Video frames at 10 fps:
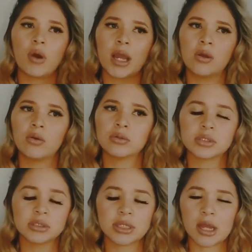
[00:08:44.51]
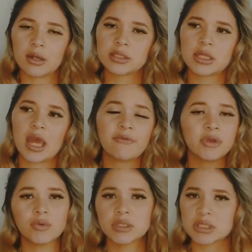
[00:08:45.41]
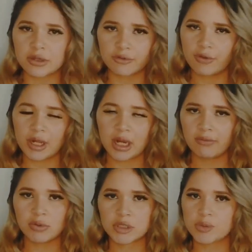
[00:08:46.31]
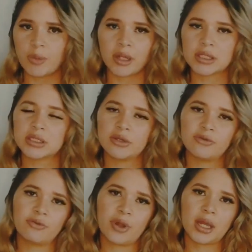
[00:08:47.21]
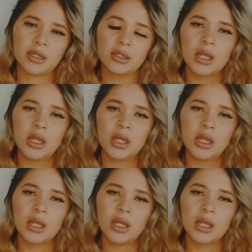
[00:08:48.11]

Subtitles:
I know everyone's different. Everyone's body's different.